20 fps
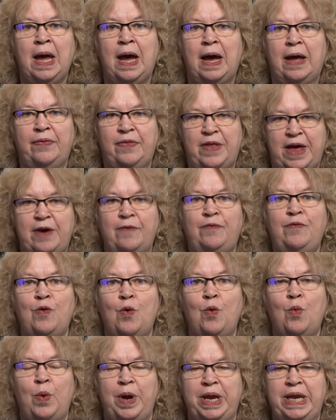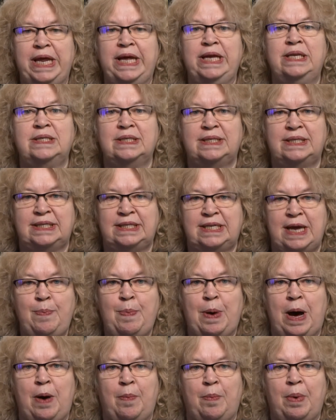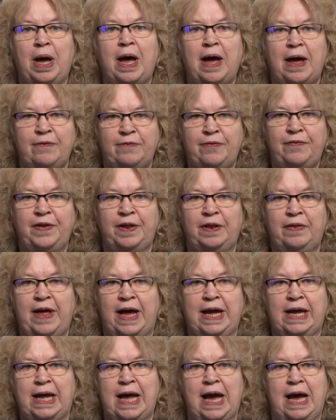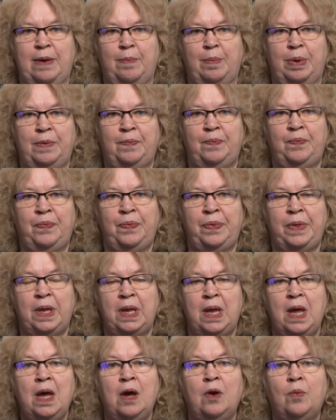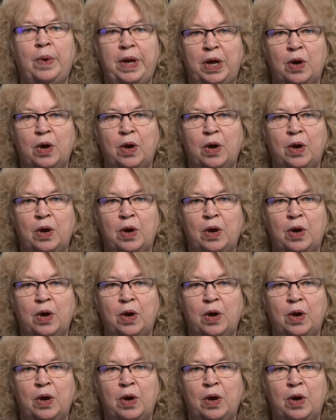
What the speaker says: And therefore we need to step up and fill that gap. We